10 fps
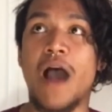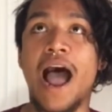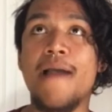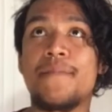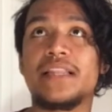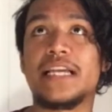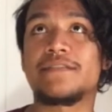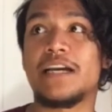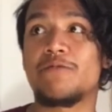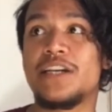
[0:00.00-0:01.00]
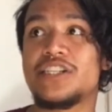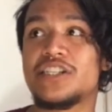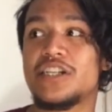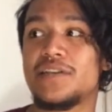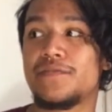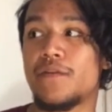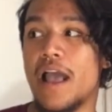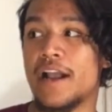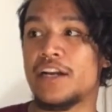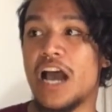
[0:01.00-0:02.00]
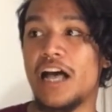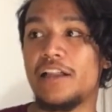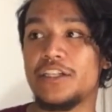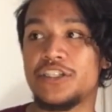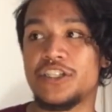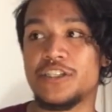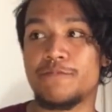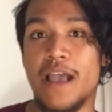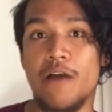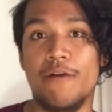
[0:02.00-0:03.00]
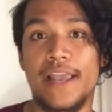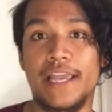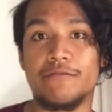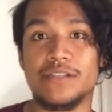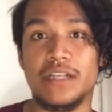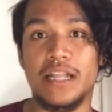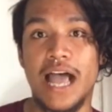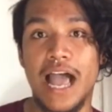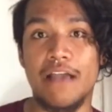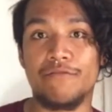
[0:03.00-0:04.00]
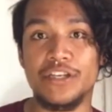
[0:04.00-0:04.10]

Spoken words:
I believe that we should have acknowledged this man when he was alive.